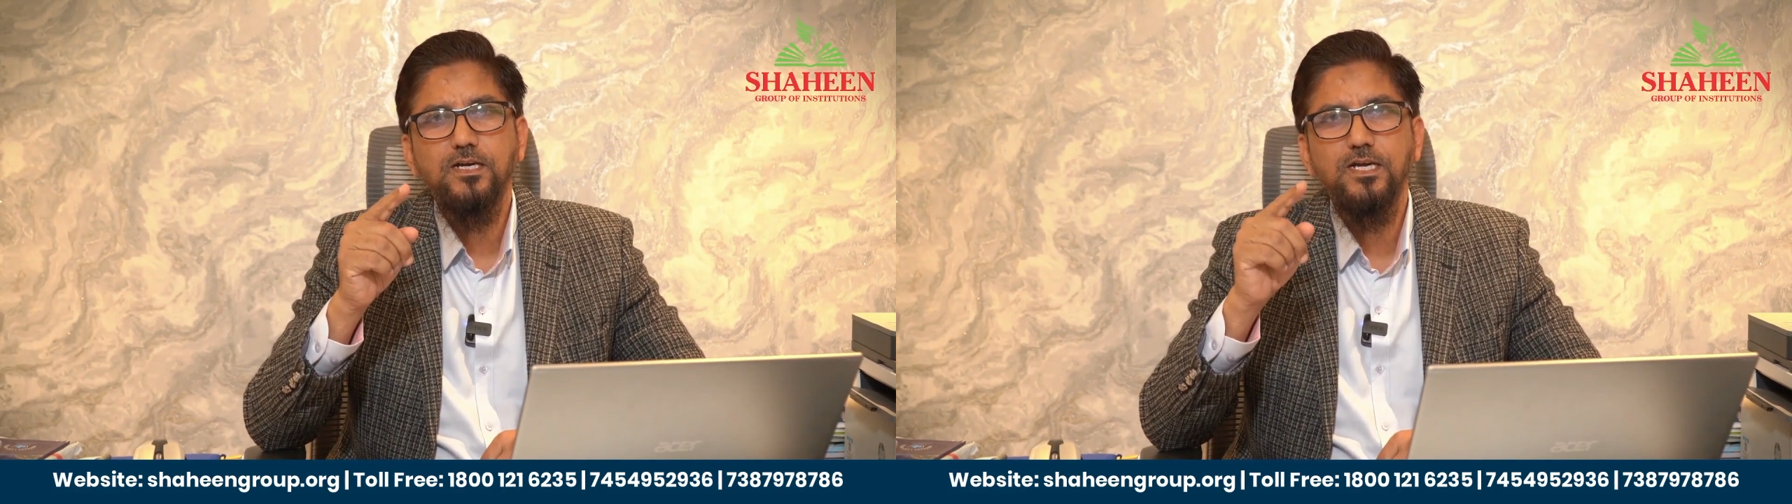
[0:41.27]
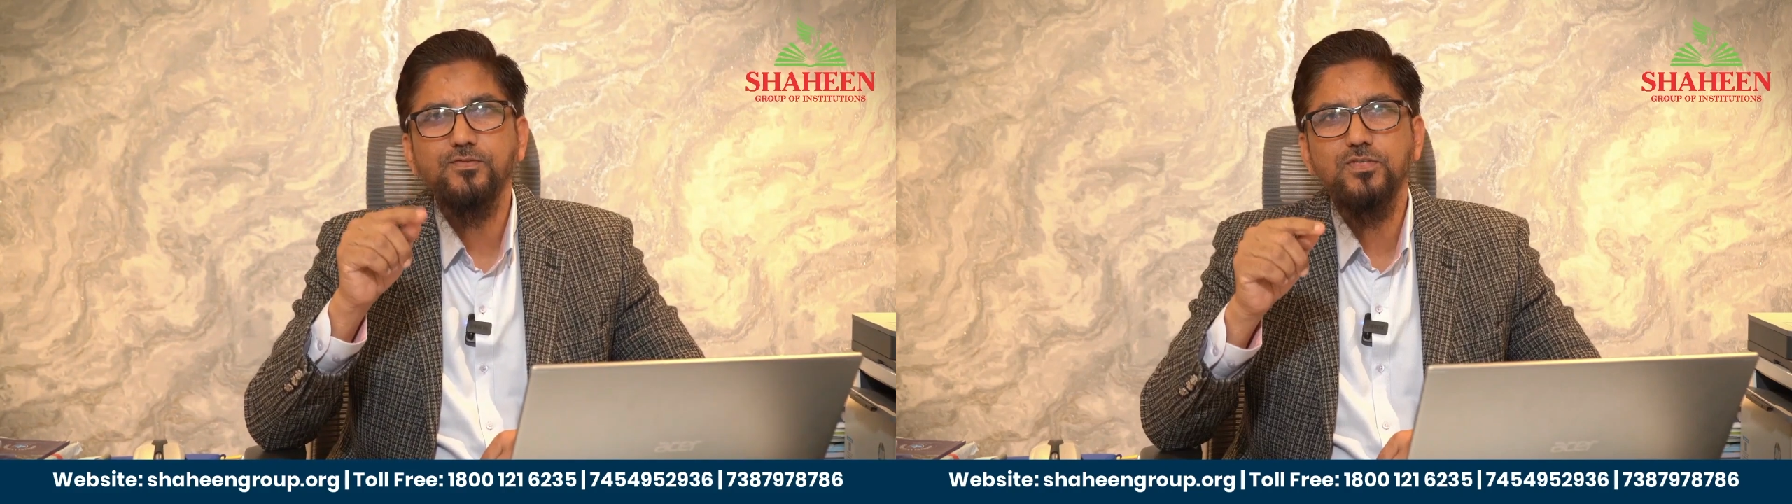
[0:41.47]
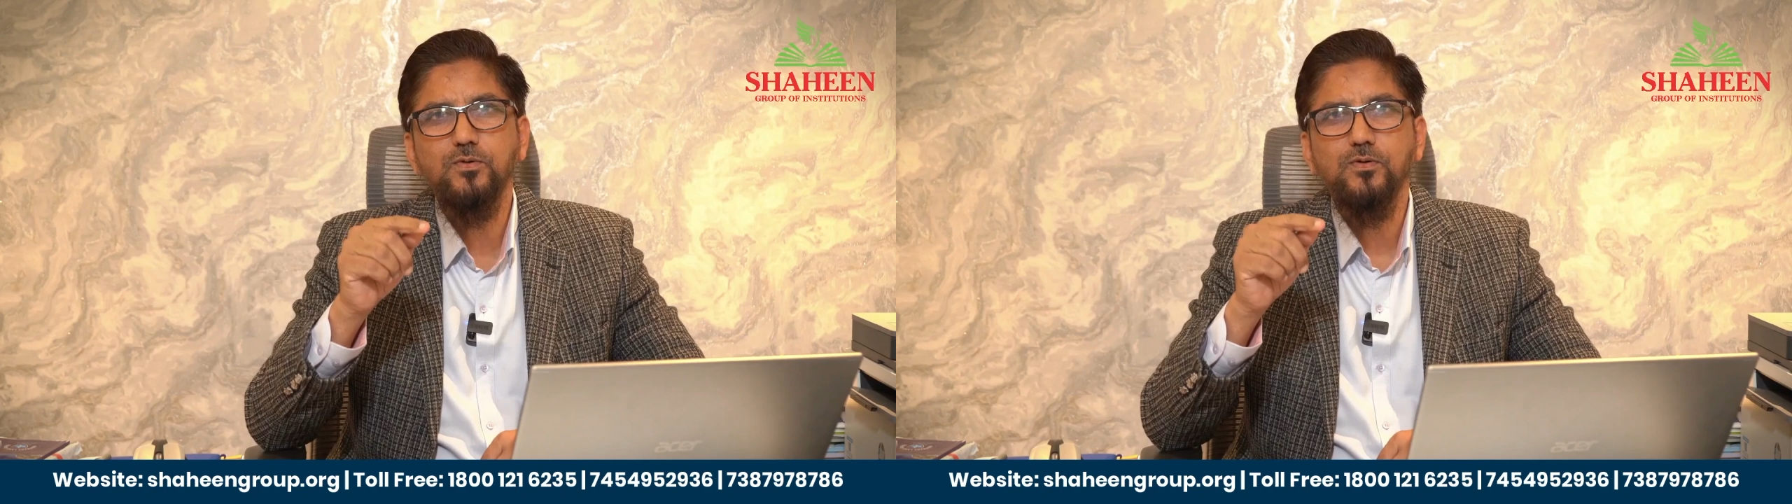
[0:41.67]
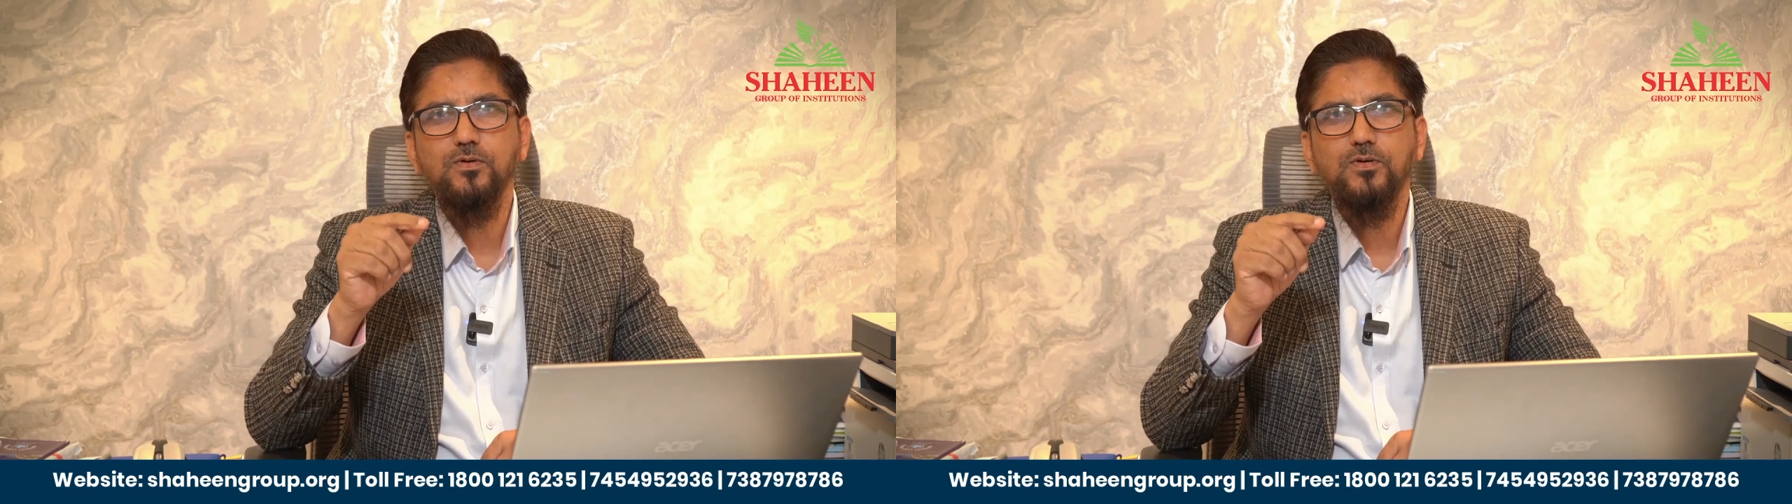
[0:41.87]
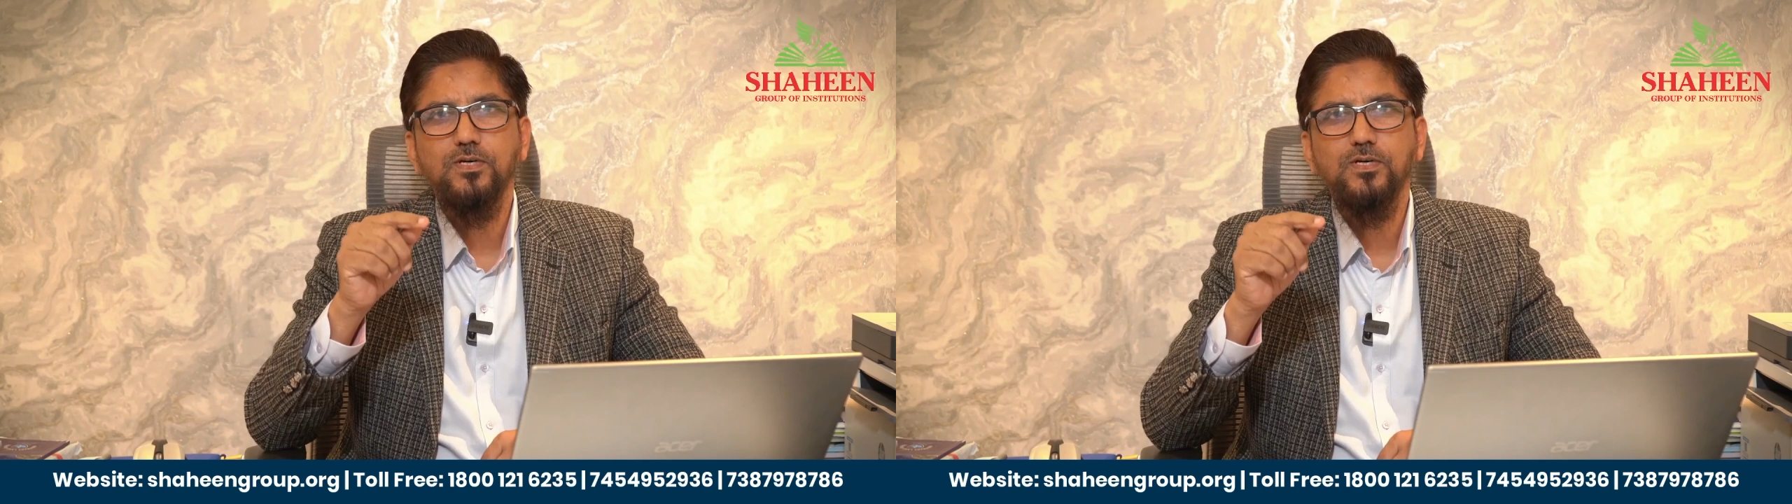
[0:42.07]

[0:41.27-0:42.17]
If so,